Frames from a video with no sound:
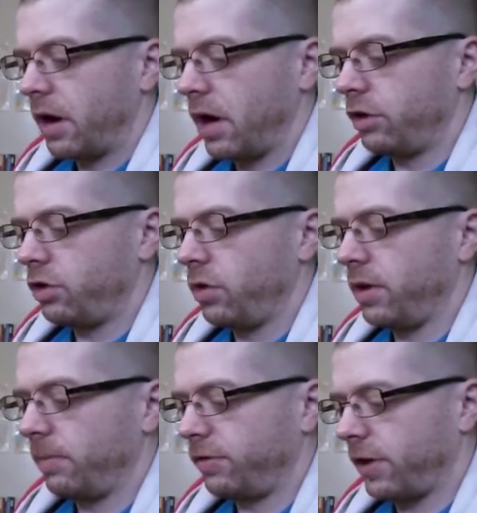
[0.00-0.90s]
unto
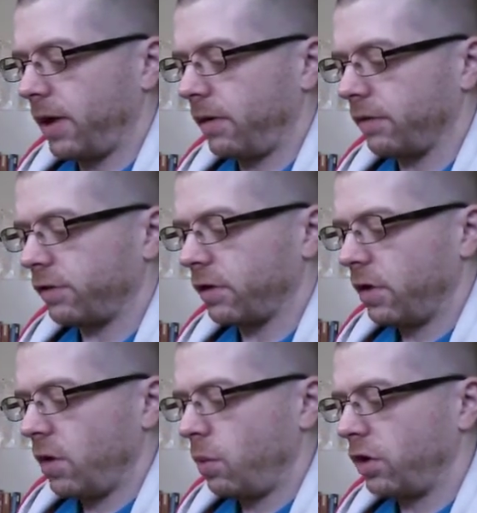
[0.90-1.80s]
themselves,
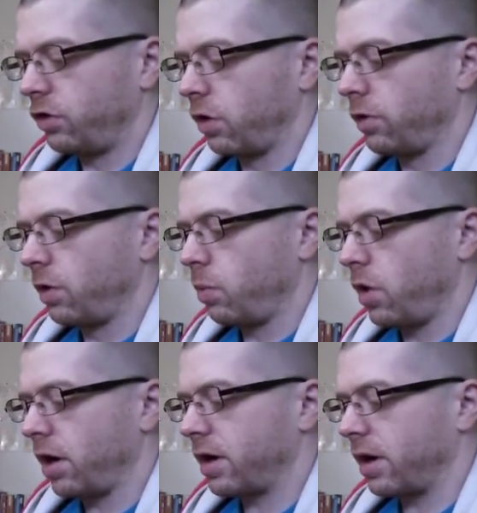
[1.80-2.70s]
which show the
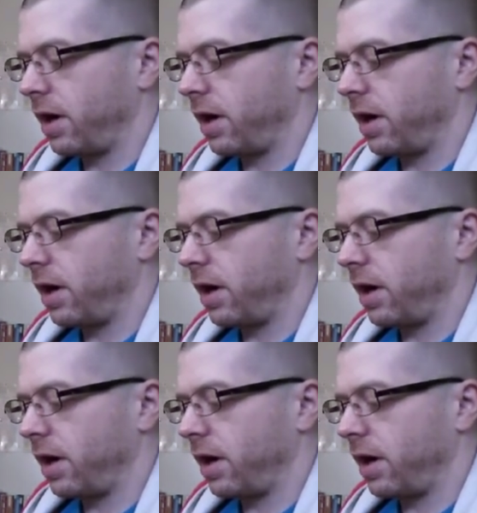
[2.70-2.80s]
work